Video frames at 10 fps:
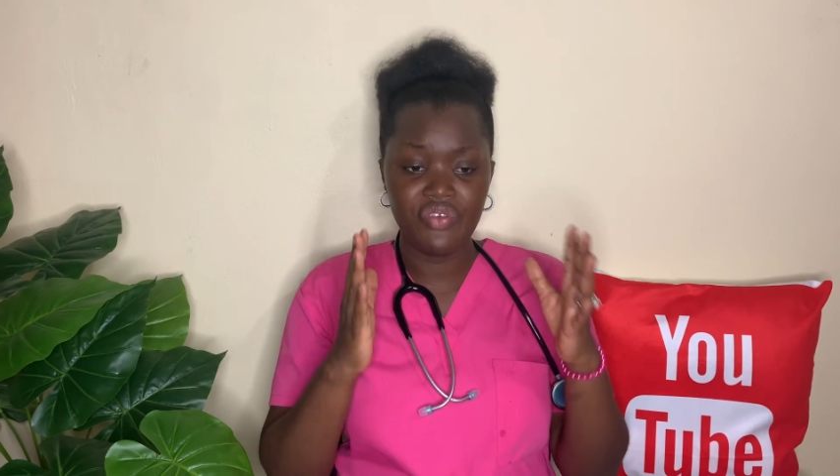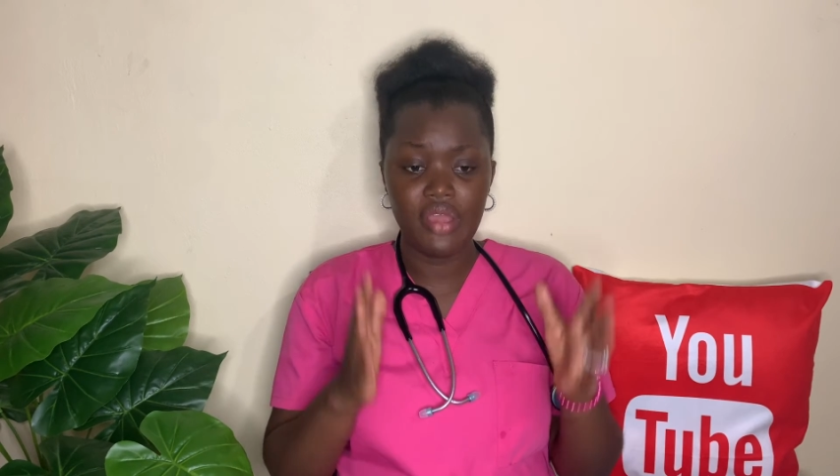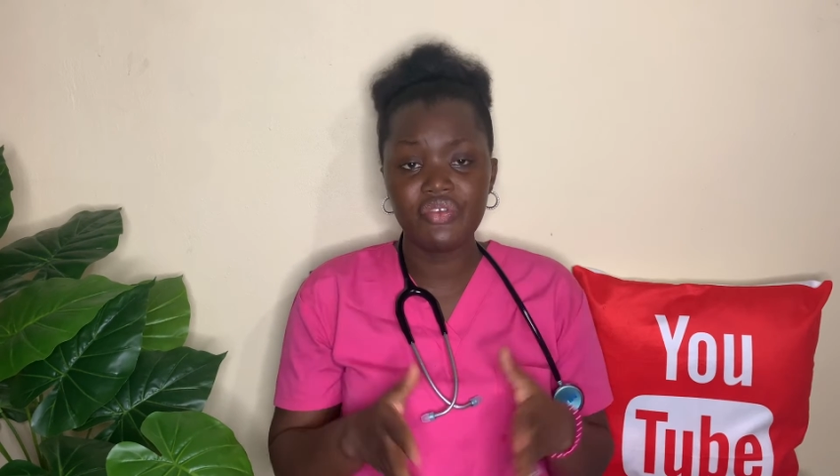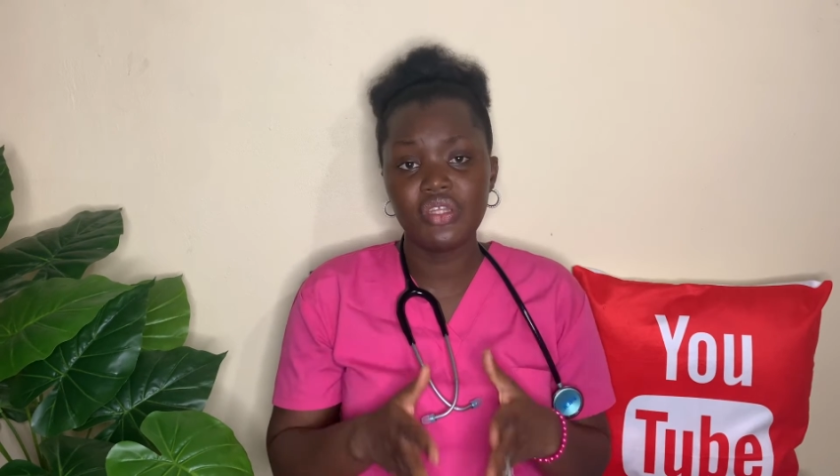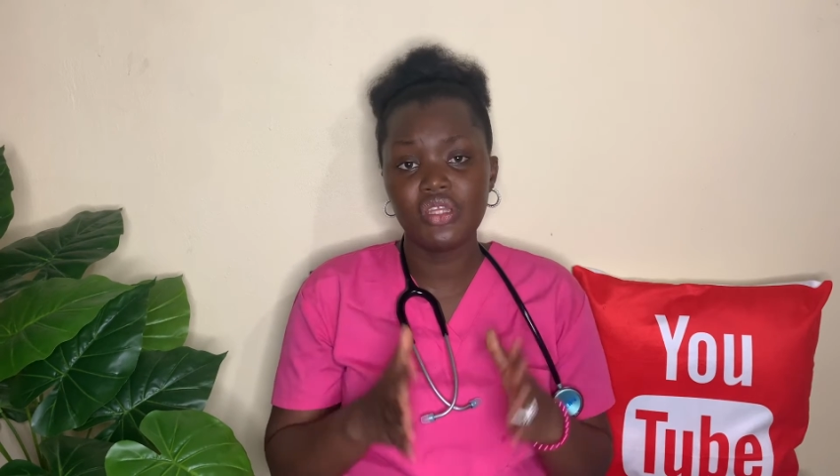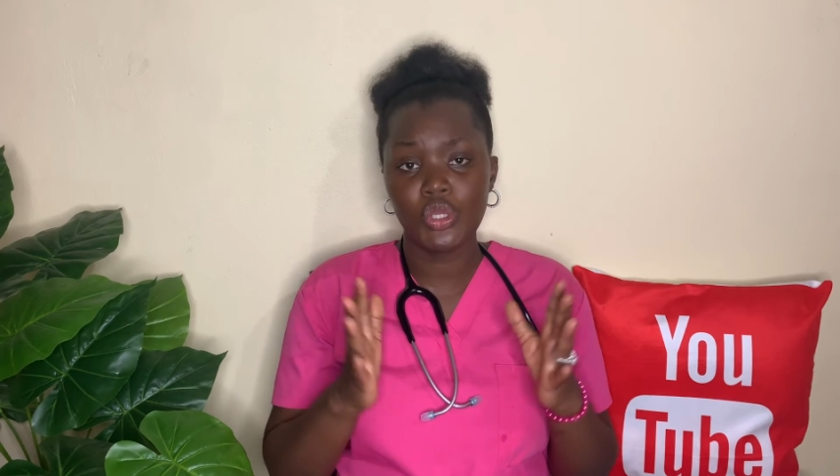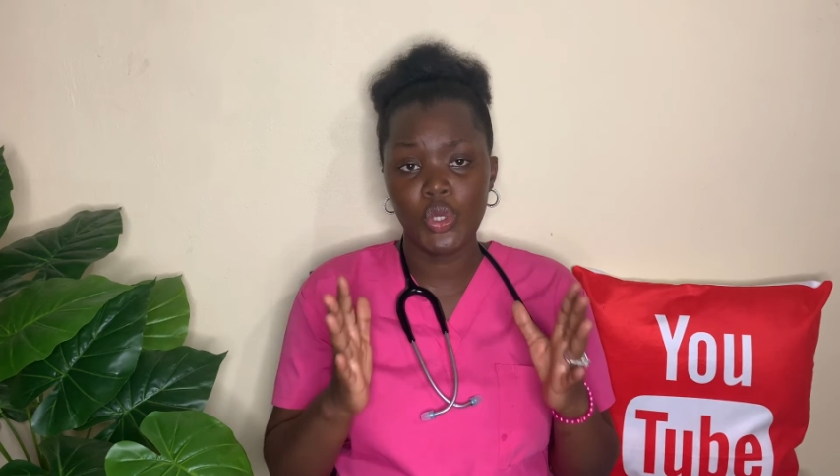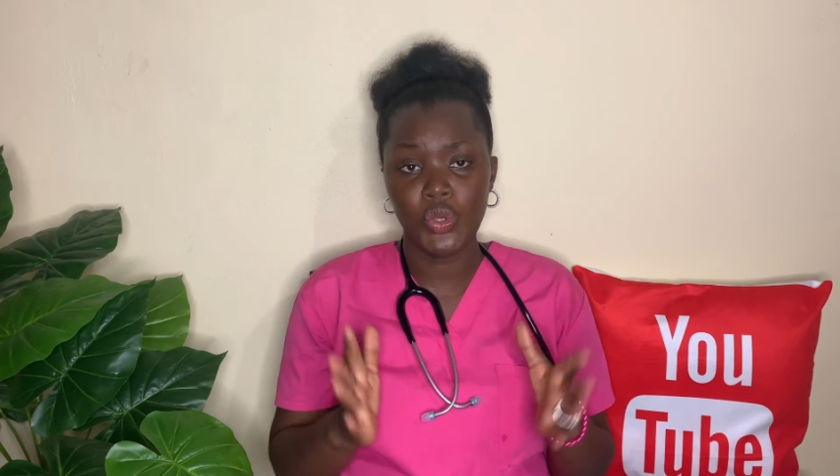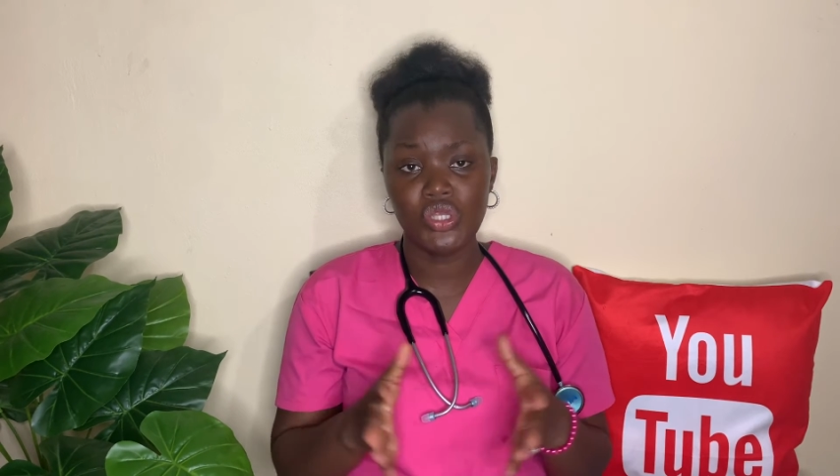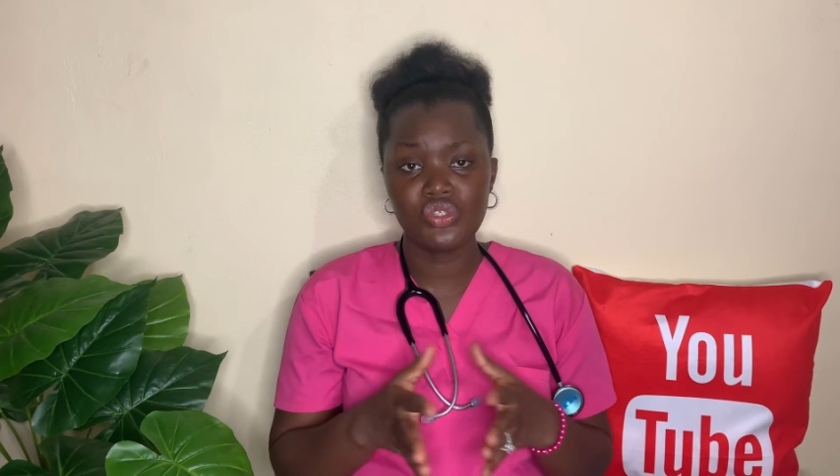everything that you're
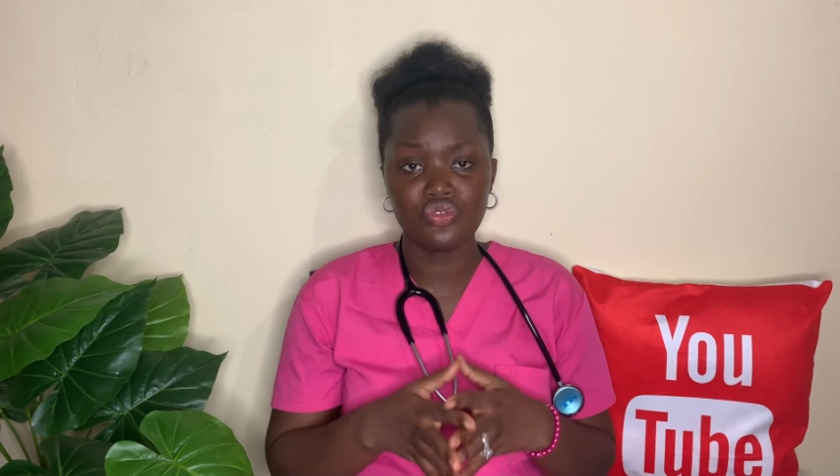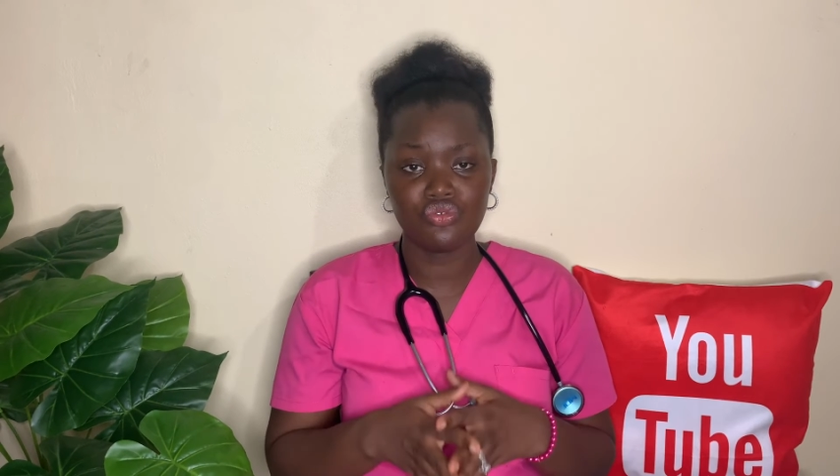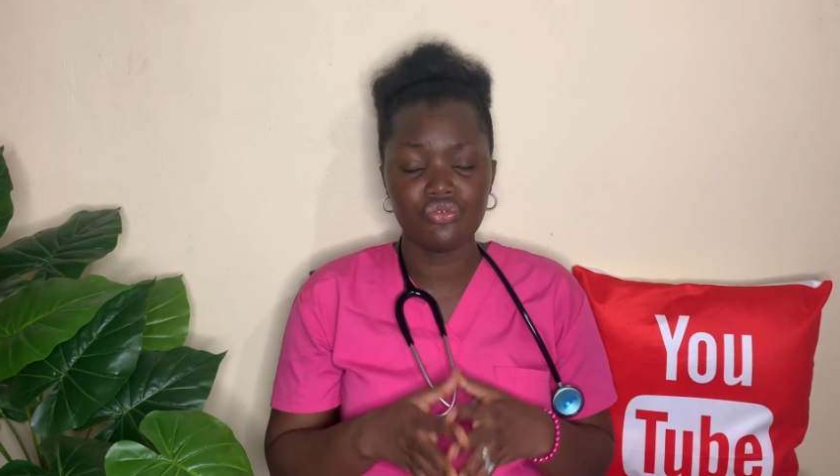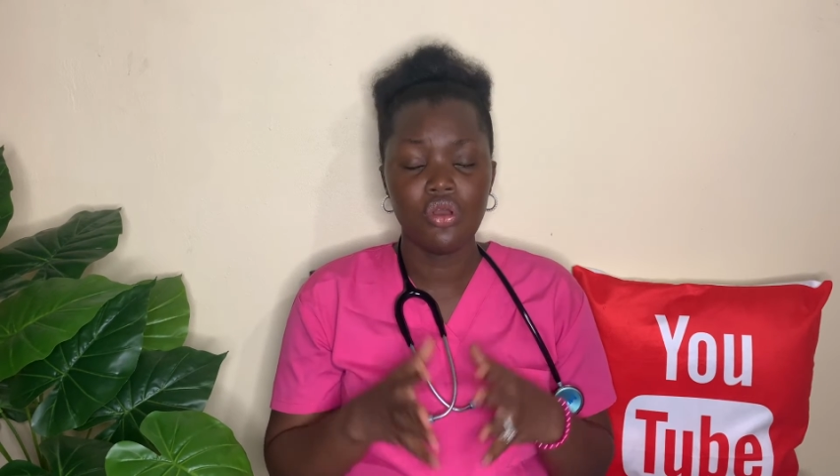going to do